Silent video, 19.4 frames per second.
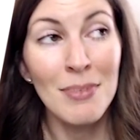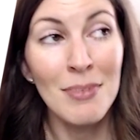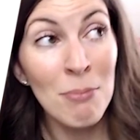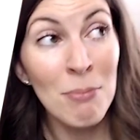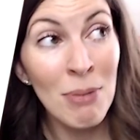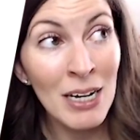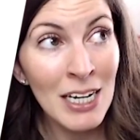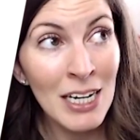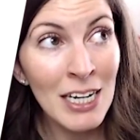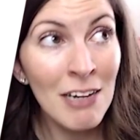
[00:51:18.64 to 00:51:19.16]

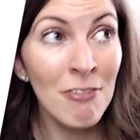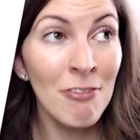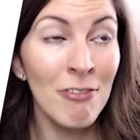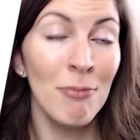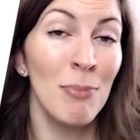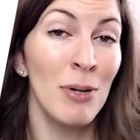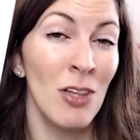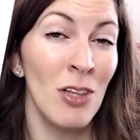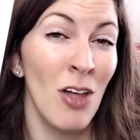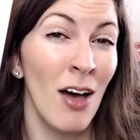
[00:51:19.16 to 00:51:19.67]
But
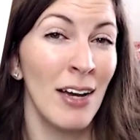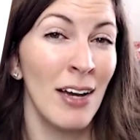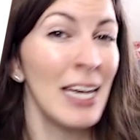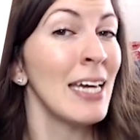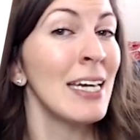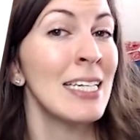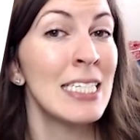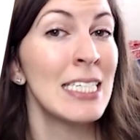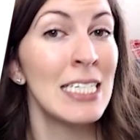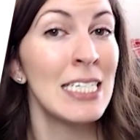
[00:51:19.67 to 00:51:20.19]
if
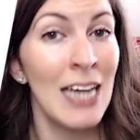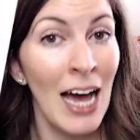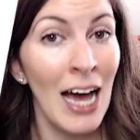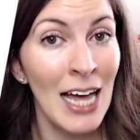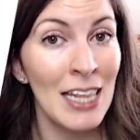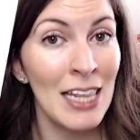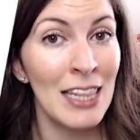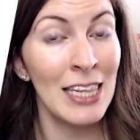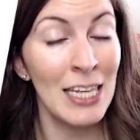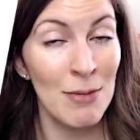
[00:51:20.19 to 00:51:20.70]
belonging is
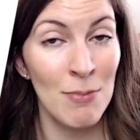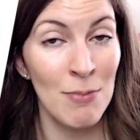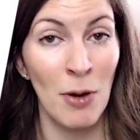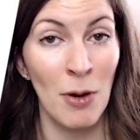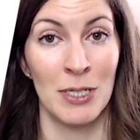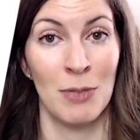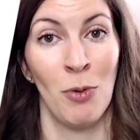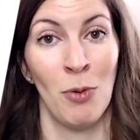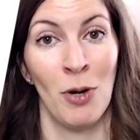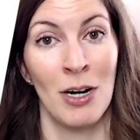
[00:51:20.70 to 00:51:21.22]
not the
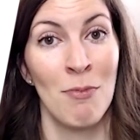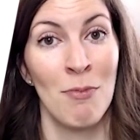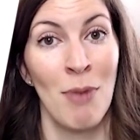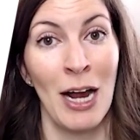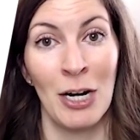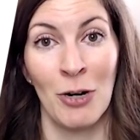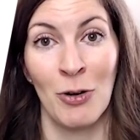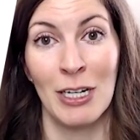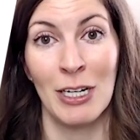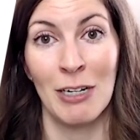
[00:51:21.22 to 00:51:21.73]
most important
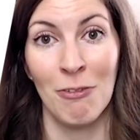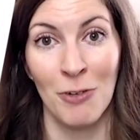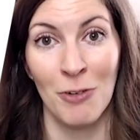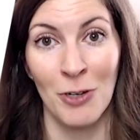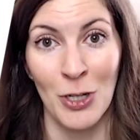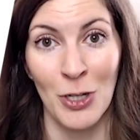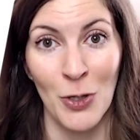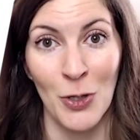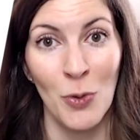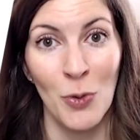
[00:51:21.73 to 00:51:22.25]
priority for
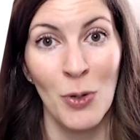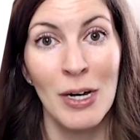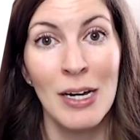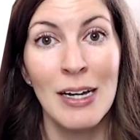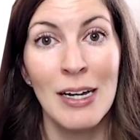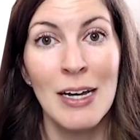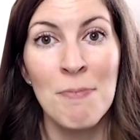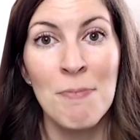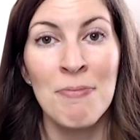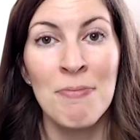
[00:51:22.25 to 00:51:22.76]
you,
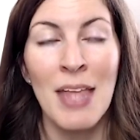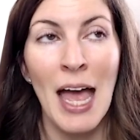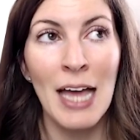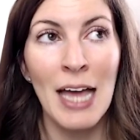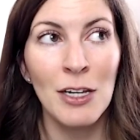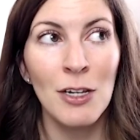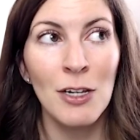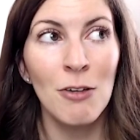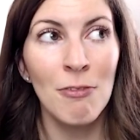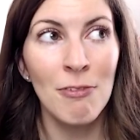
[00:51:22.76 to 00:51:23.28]

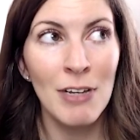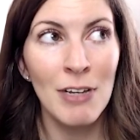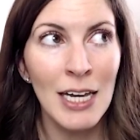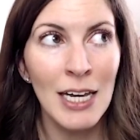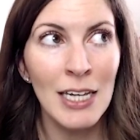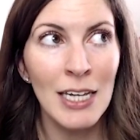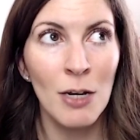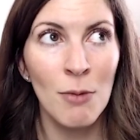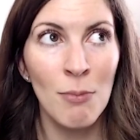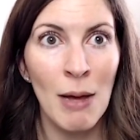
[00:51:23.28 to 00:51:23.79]
and you feel
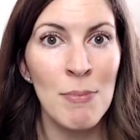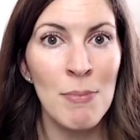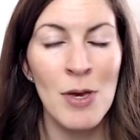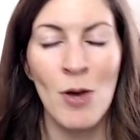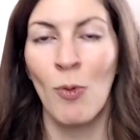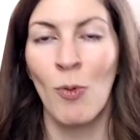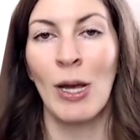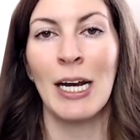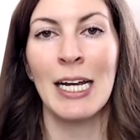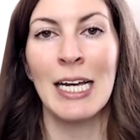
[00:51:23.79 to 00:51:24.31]
like there might be
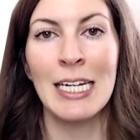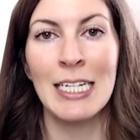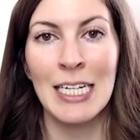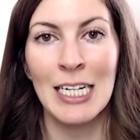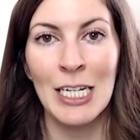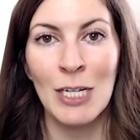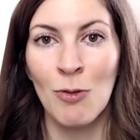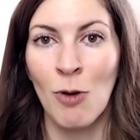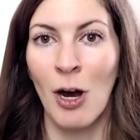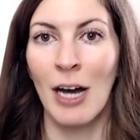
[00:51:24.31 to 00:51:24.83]
a way to
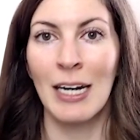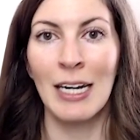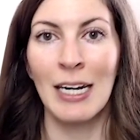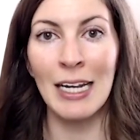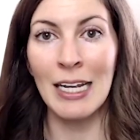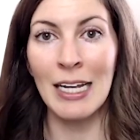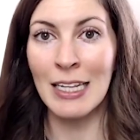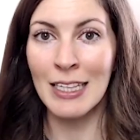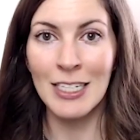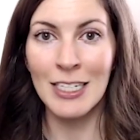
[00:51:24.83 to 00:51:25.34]
continue on
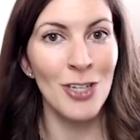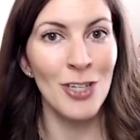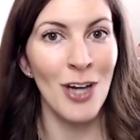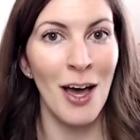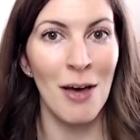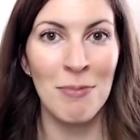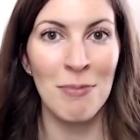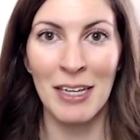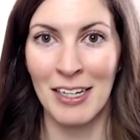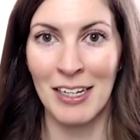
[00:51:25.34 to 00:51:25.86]
in this
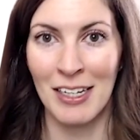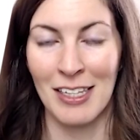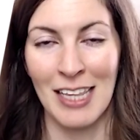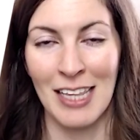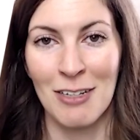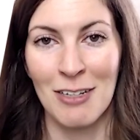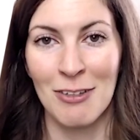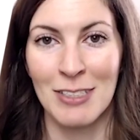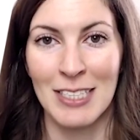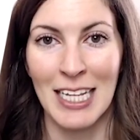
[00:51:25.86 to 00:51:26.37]
job that,
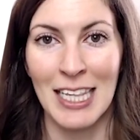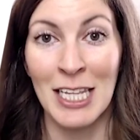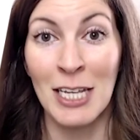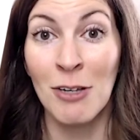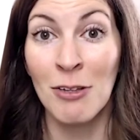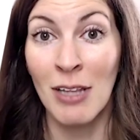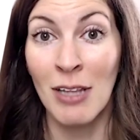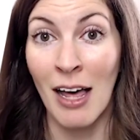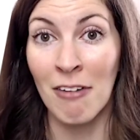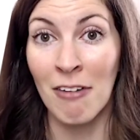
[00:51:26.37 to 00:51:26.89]
that you said that
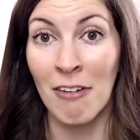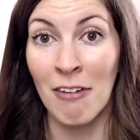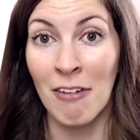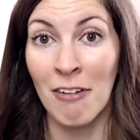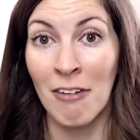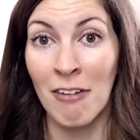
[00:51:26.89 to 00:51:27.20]
you love